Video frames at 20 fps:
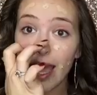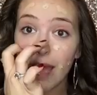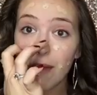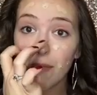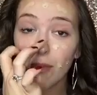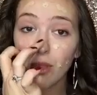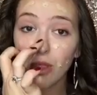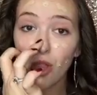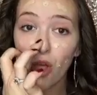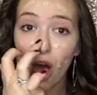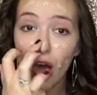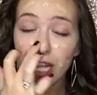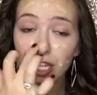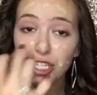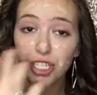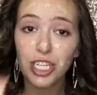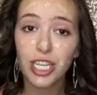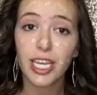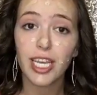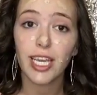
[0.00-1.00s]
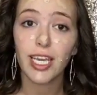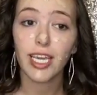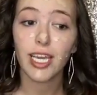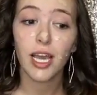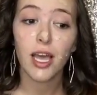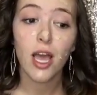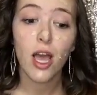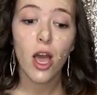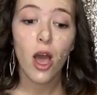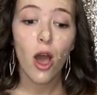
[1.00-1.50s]
am launching
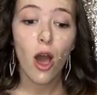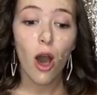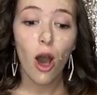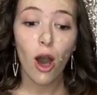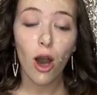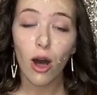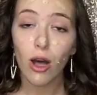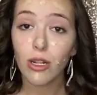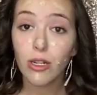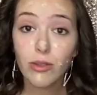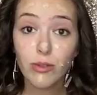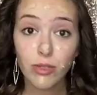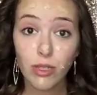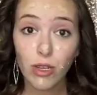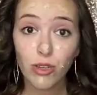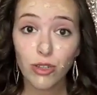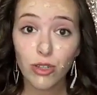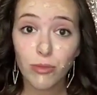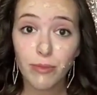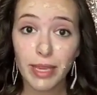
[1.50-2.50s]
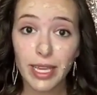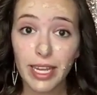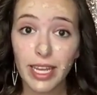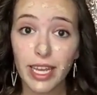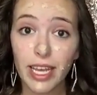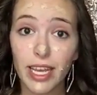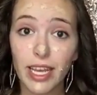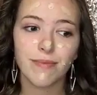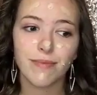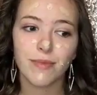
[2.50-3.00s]
all new social
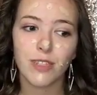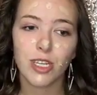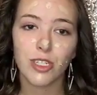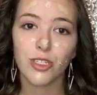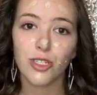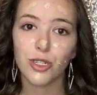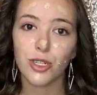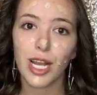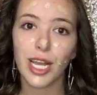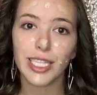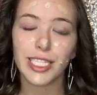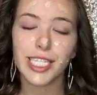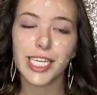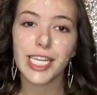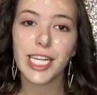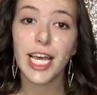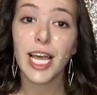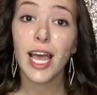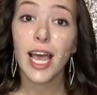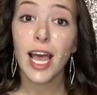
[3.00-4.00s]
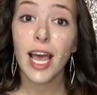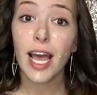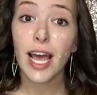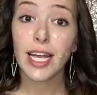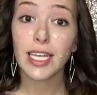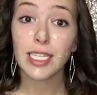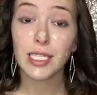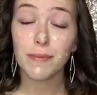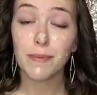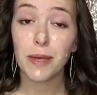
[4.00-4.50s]
media directed
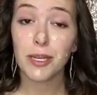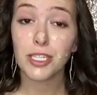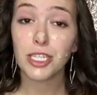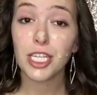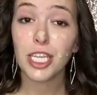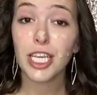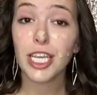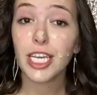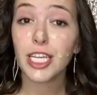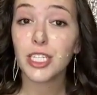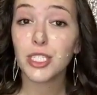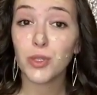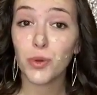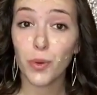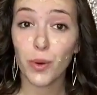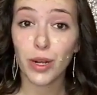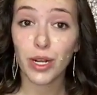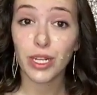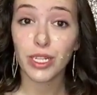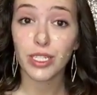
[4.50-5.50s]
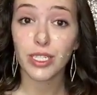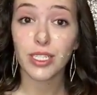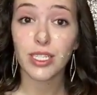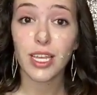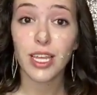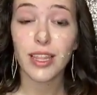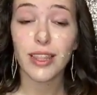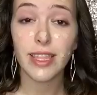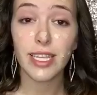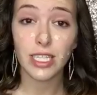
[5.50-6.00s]
especially towards
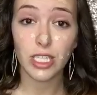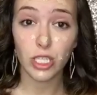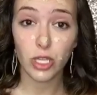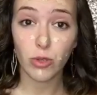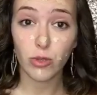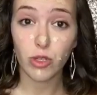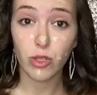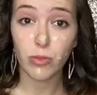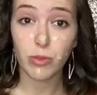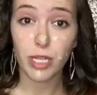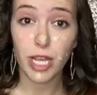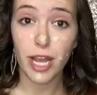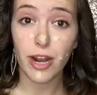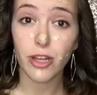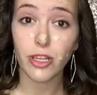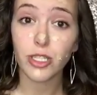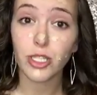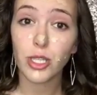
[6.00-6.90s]
this YouTube channel.